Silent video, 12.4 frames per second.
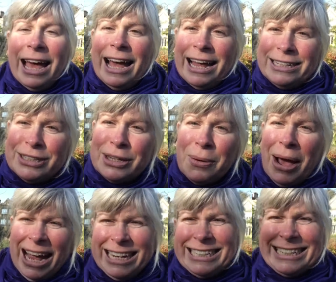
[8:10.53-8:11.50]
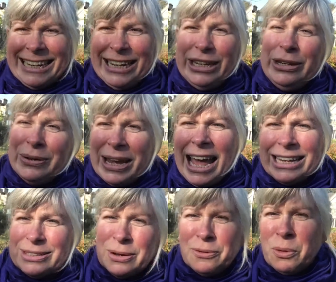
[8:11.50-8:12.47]
And so actually you get
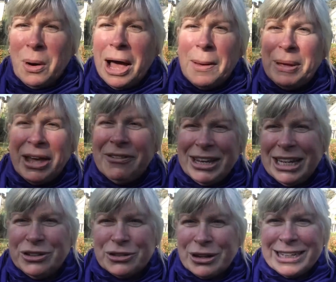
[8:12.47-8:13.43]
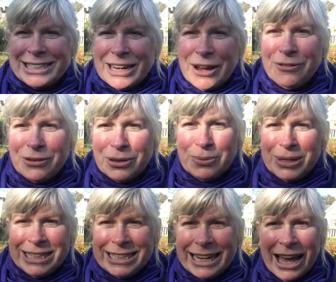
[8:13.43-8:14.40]
sort of quite a bit of interest over the
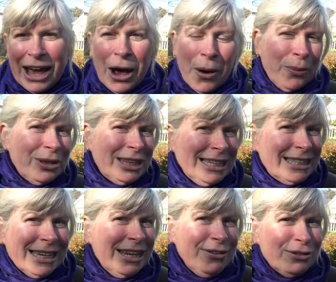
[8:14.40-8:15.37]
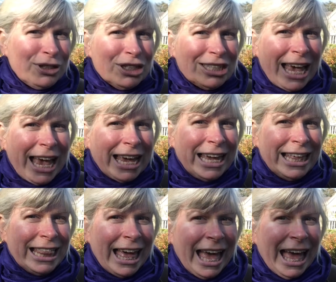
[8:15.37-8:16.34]
winter with these leaves just hanging
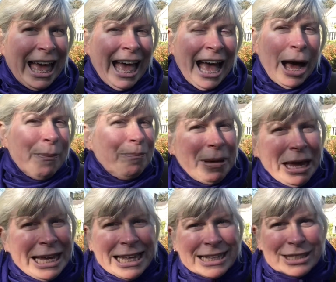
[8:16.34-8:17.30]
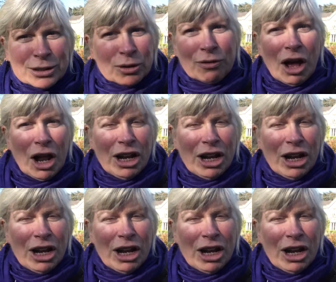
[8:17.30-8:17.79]
there and making this sort of